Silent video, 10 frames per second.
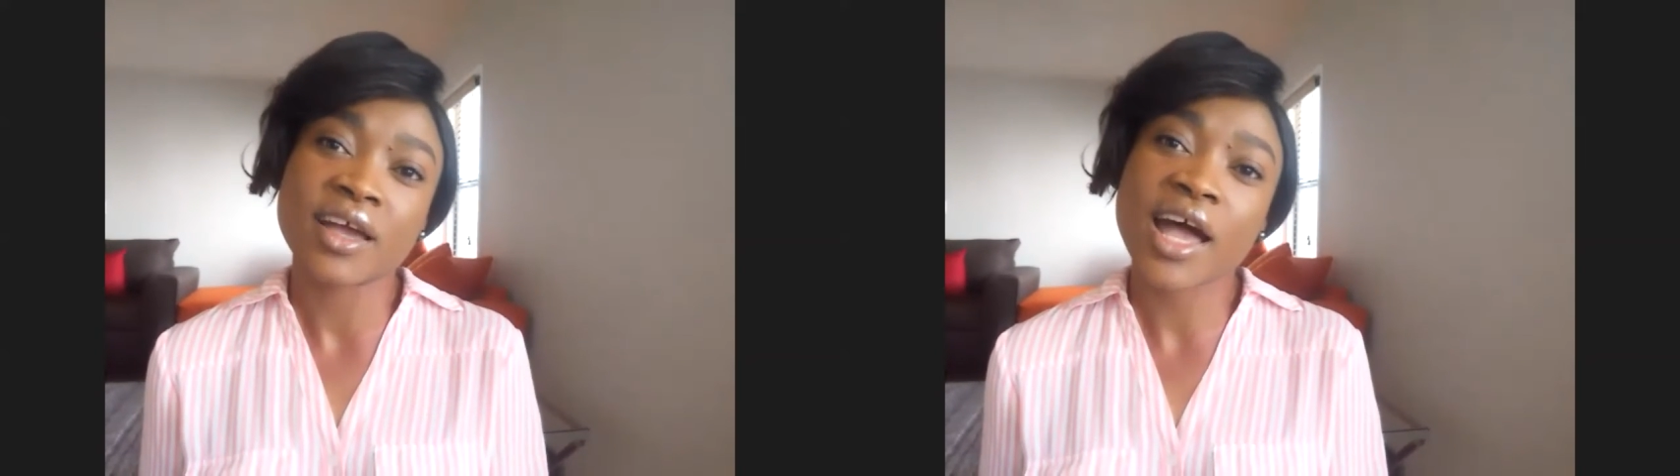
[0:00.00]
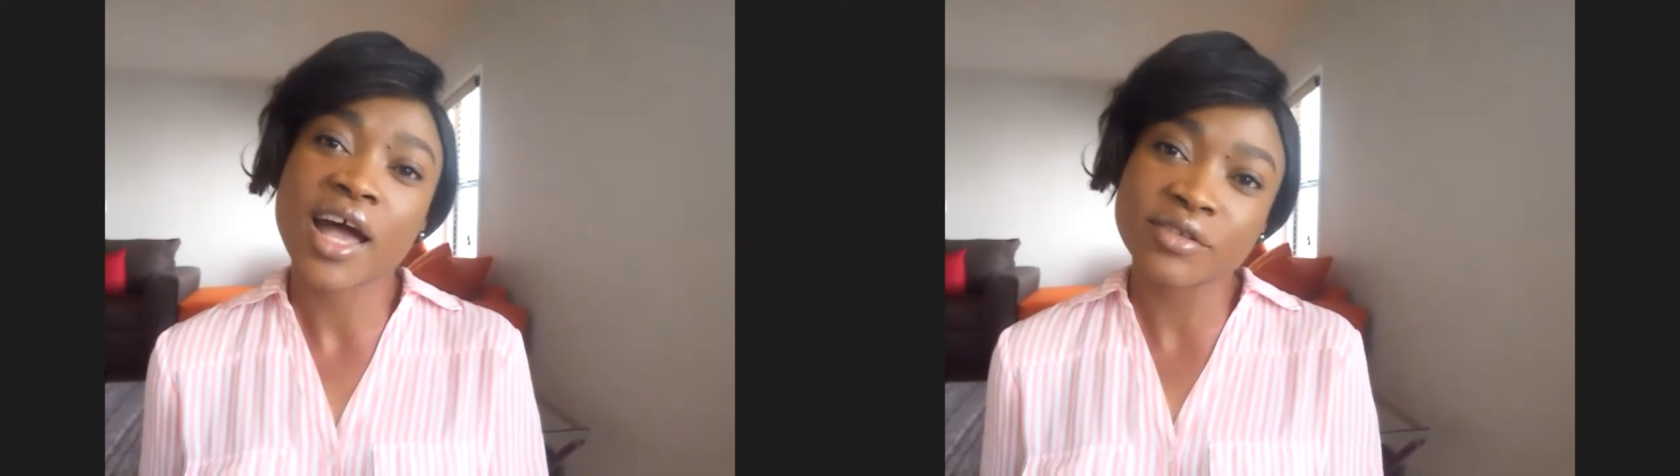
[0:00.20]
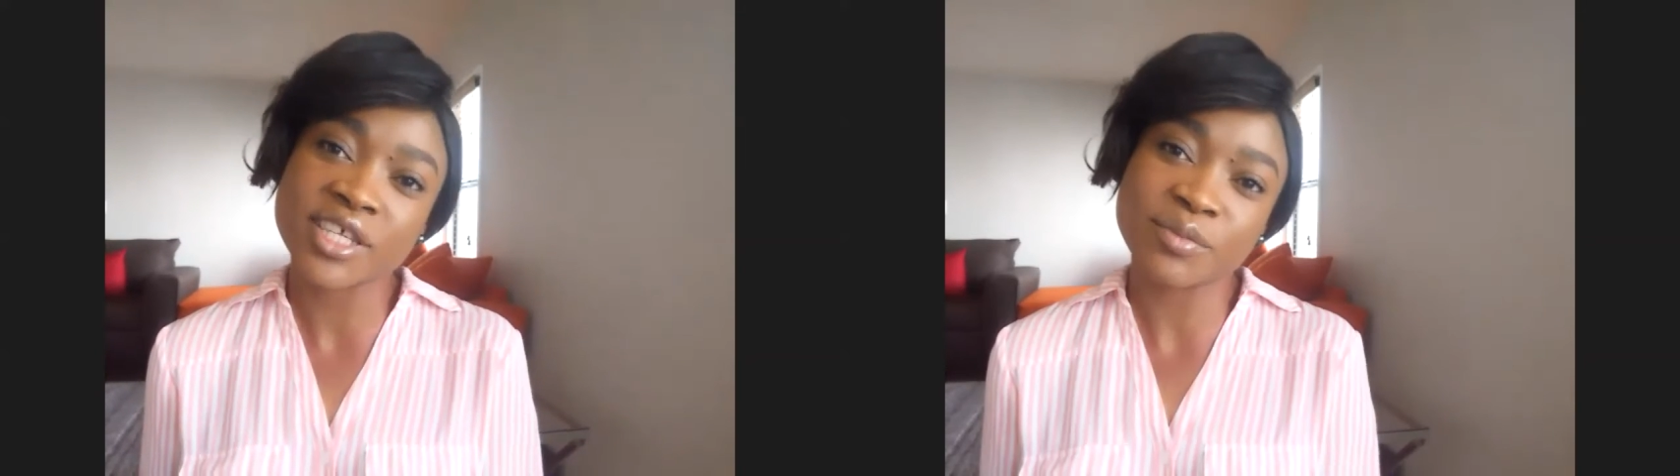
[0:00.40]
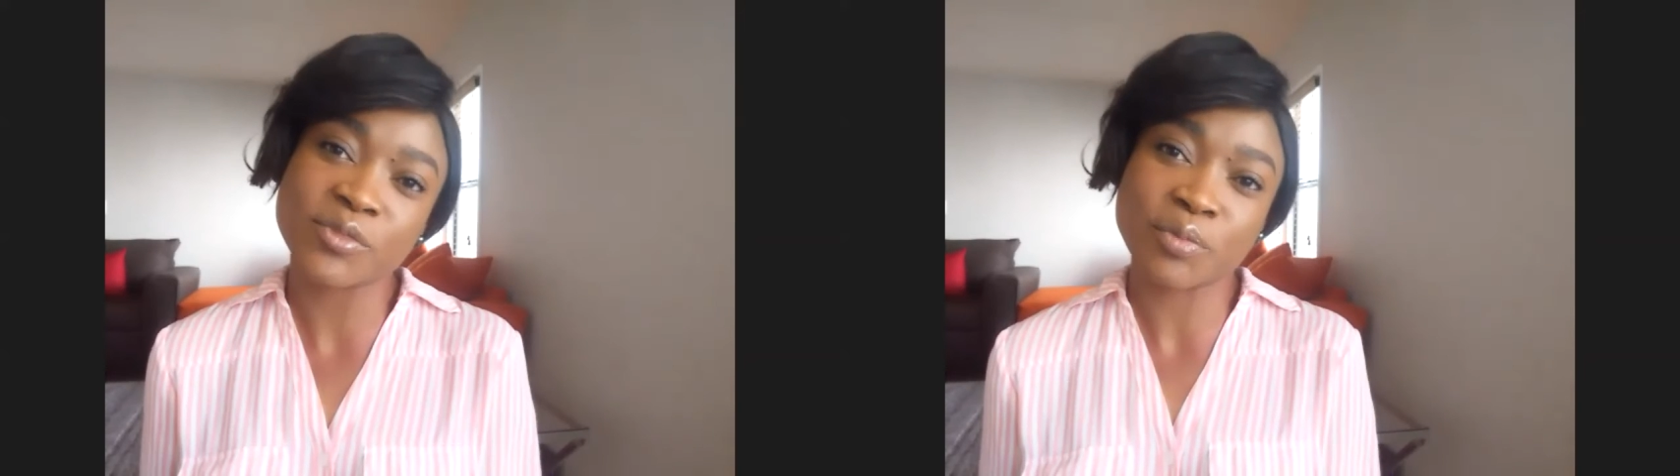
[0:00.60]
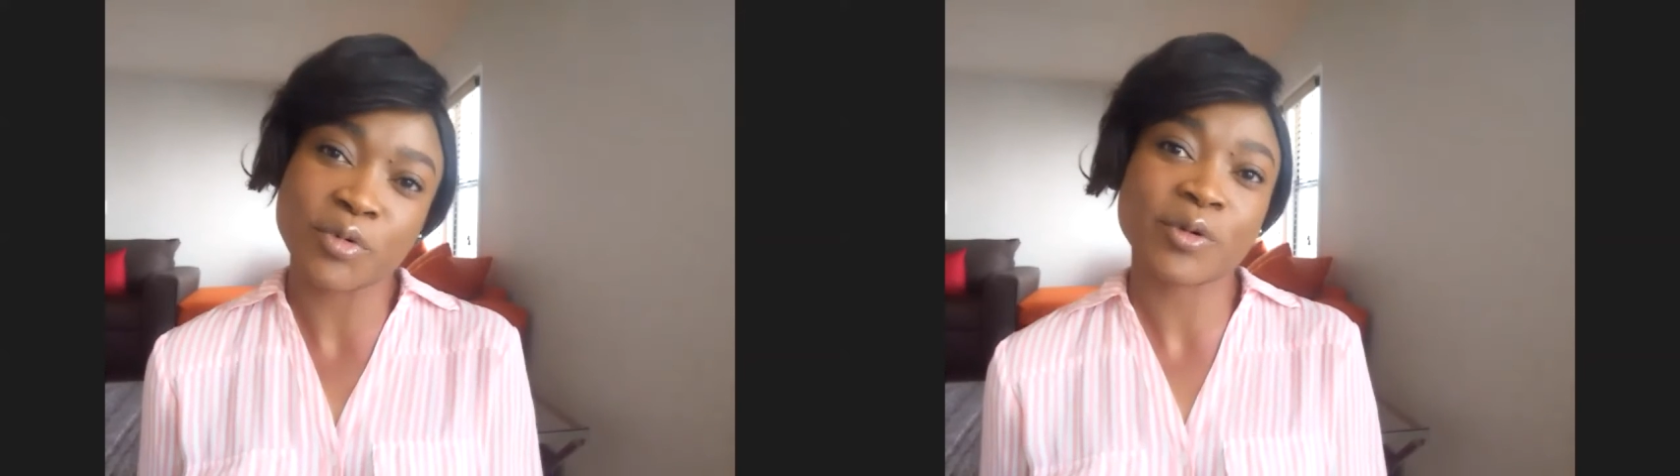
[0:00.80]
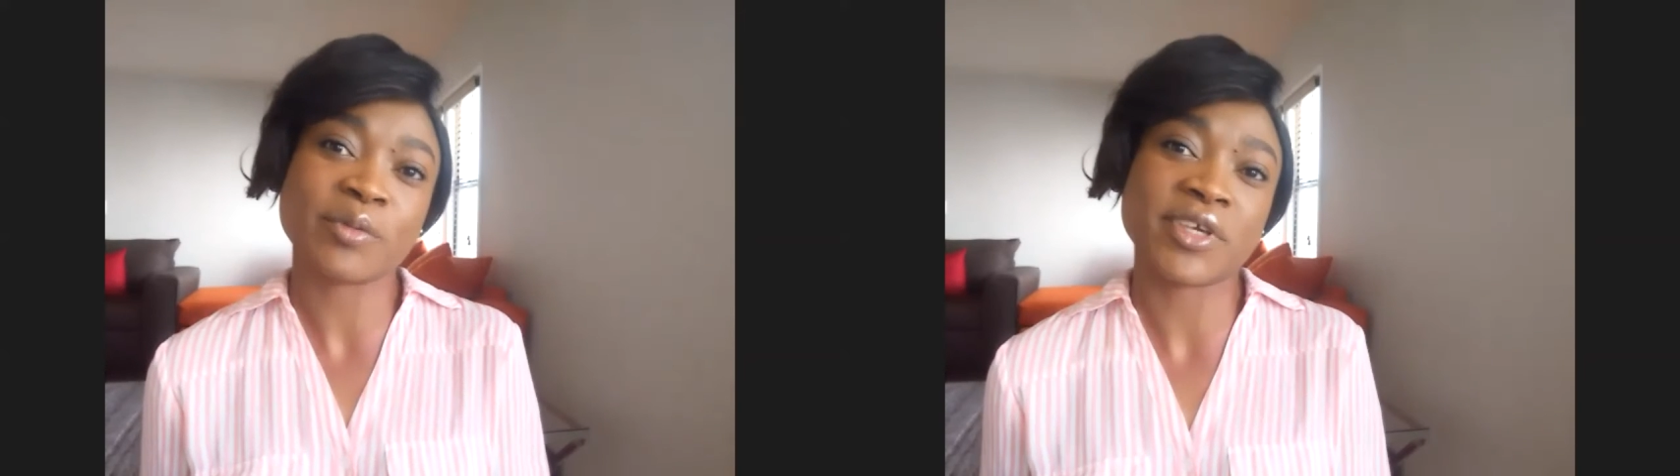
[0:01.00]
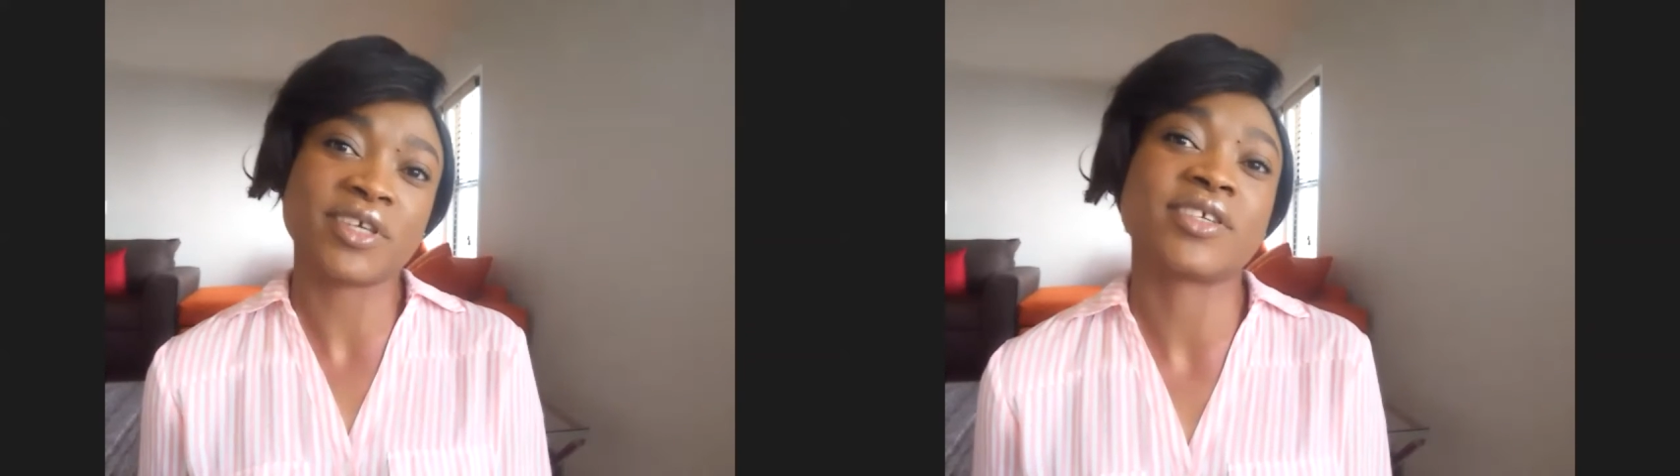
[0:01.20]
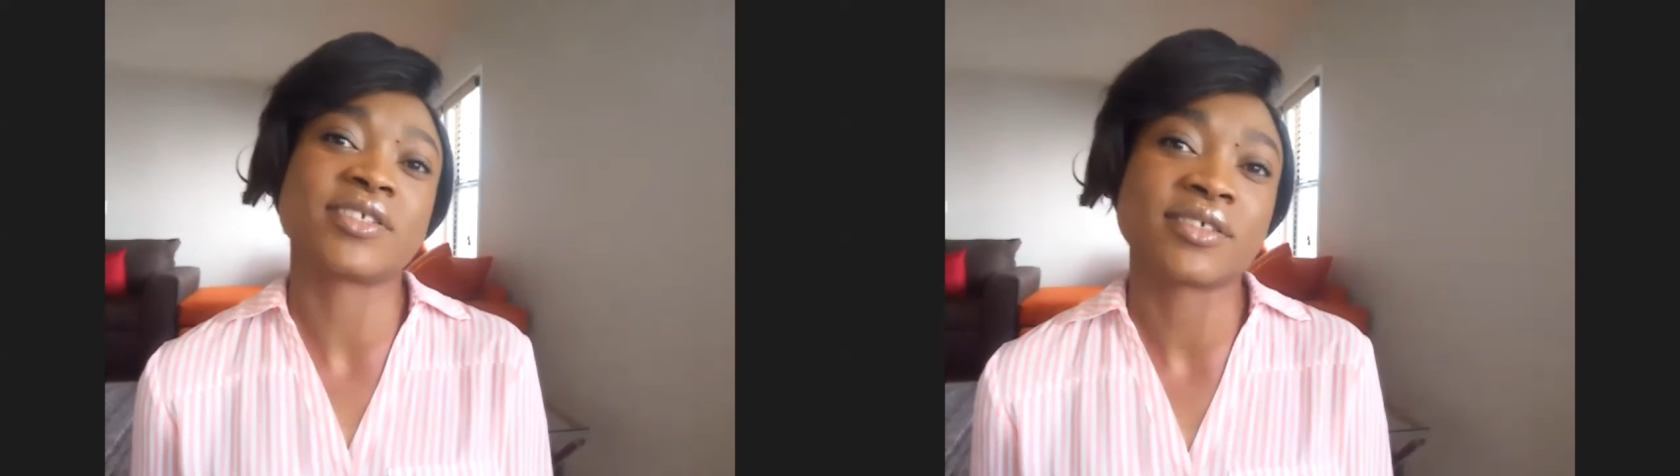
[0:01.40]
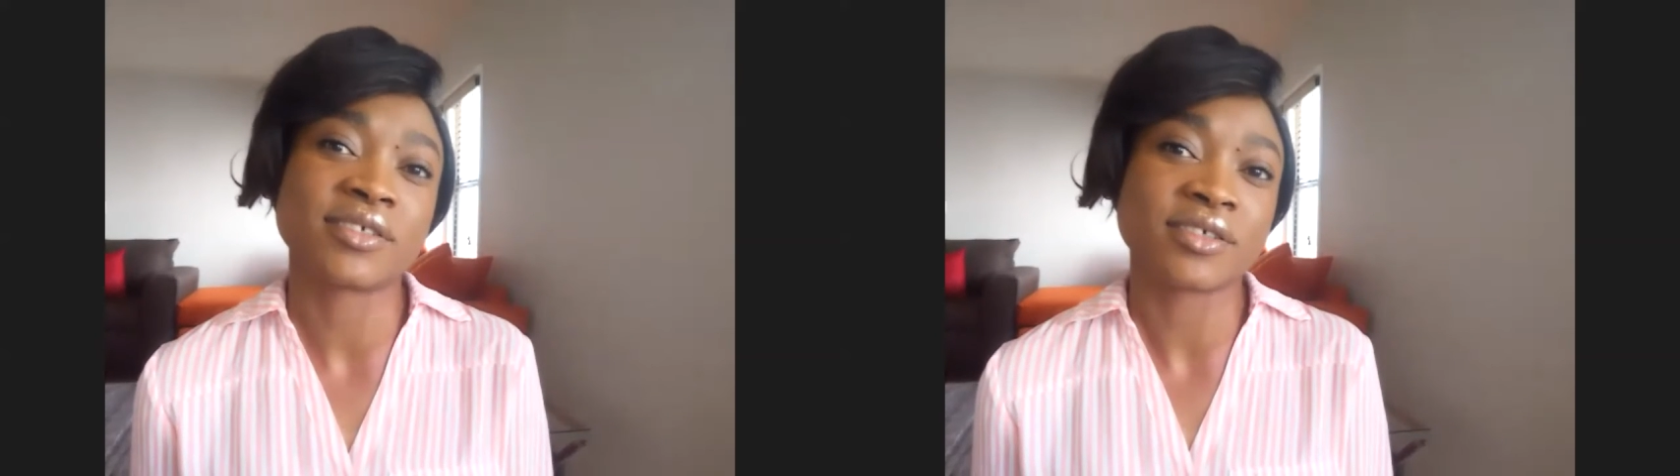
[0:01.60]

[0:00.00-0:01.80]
how deep the problem is,